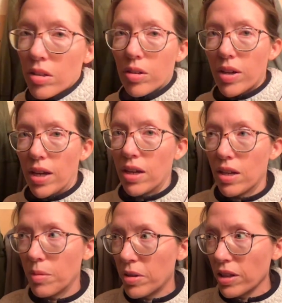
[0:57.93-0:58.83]
Okay,
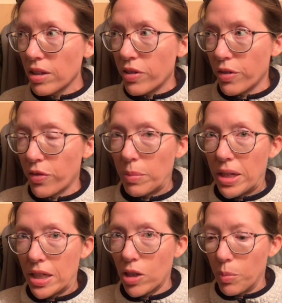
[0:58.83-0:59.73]
I'm gonna leave here for a
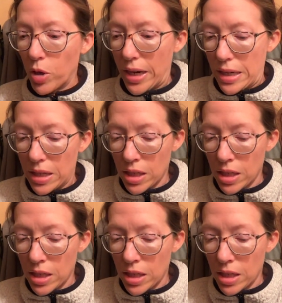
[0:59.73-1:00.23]
minute and go pray.